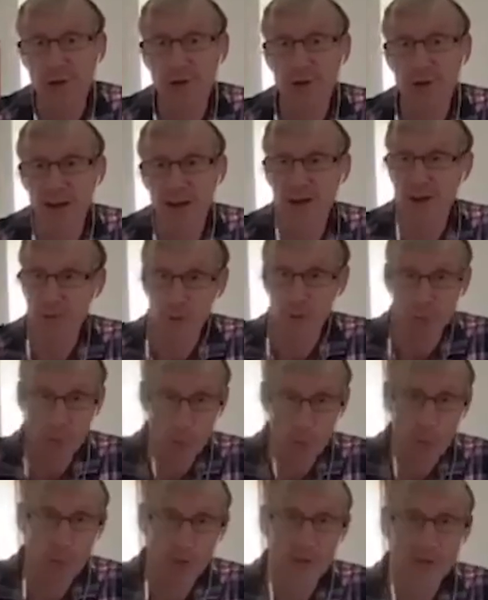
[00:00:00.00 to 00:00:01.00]
and
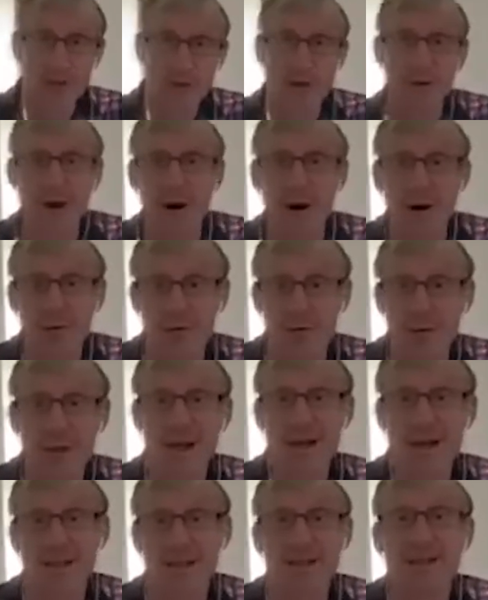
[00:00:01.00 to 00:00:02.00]
walked, half a day
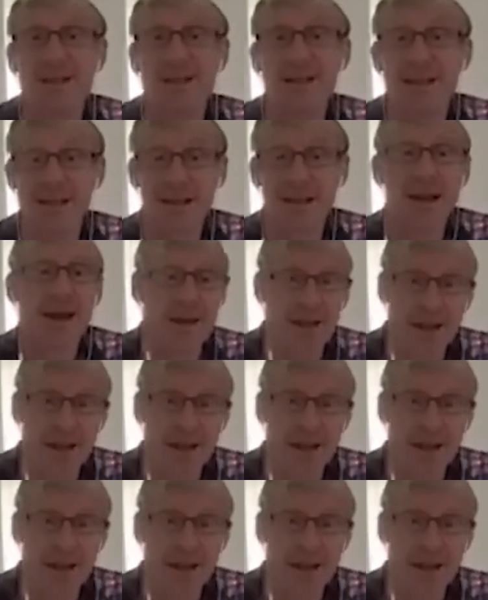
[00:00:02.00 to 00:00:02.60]
to get there.